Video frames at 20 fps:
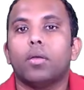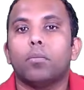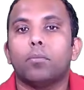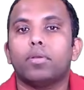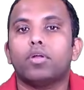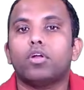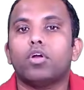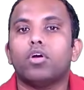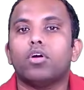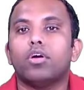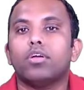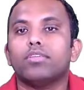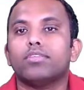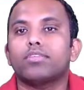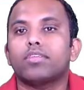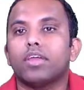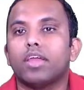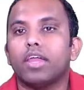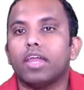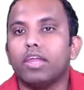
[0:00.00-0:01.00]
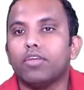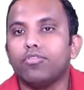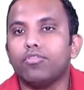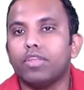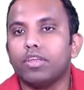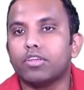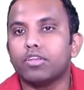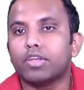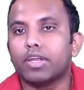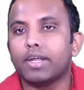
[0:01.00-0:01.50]
Because if
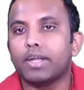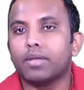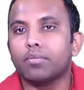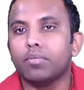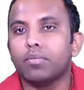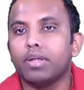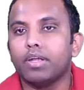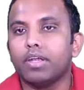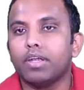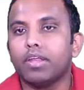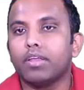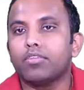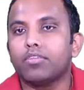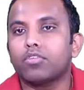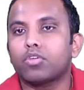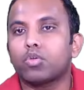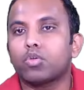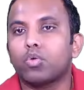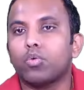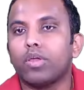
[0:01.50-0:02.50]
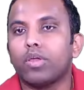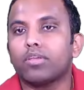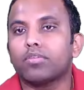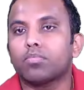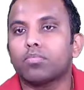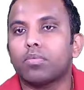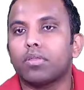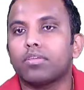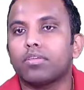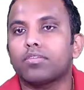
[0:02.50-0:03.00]
the statement is 2x
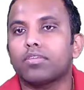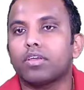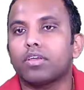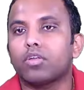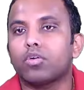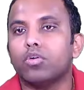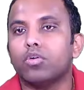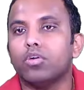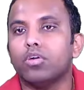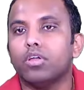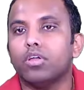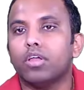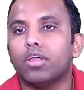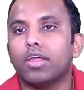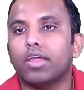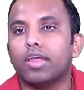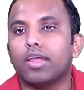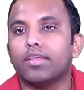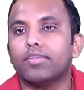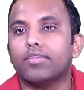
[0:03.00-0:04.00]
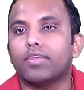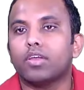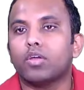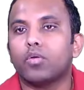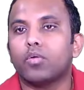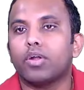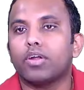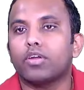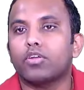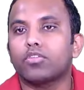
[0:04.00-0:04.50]
plus 0 is
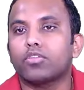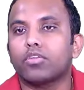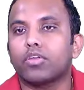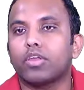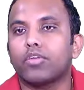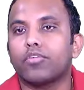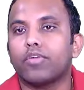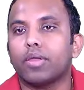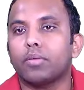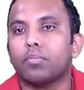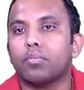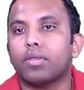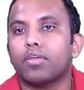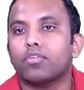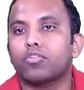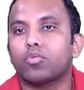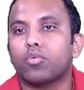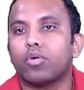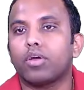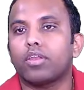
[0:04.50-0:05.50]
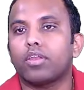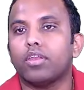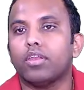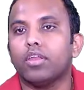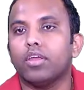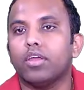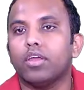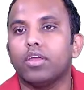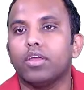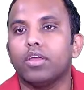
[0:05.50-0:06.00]
equal to 3y plus 1,
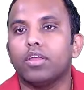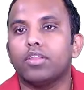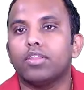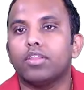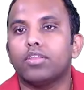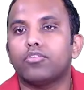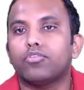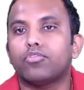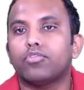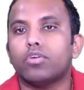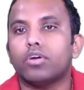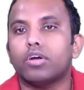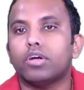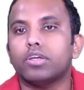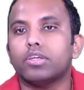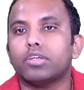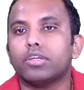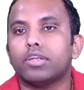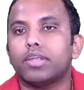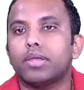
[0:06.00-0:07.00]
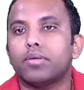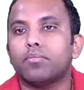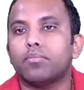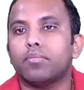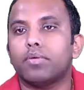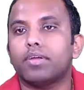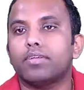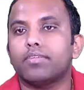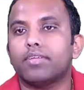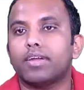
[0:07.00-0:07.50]
the first
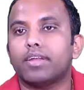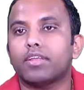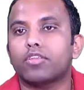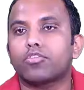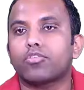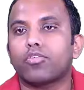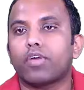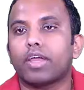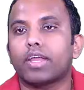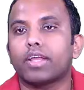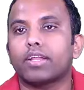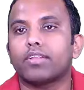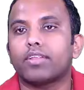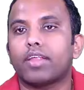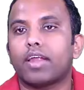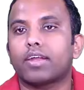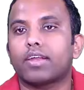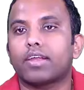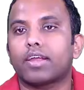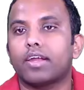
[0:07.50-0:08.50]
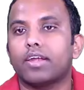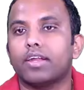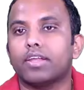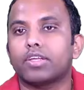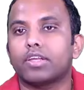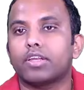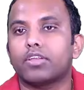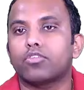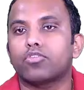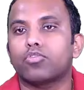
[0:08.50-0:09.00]
number satisfying that
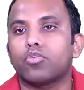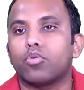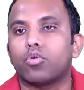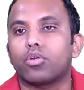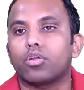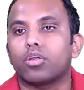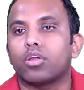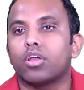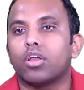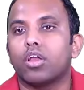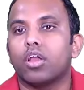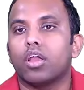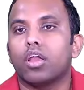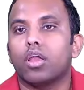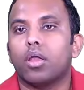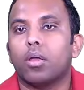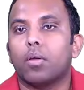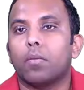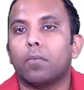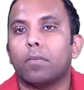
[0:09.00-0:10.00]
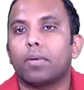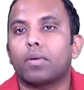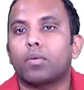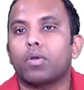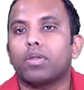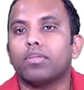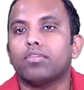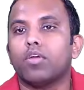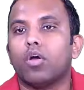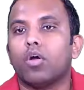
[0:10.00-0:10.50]
condition is 4. But
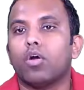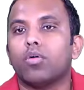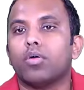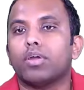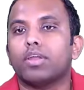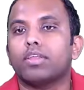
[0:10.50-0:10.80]
what is the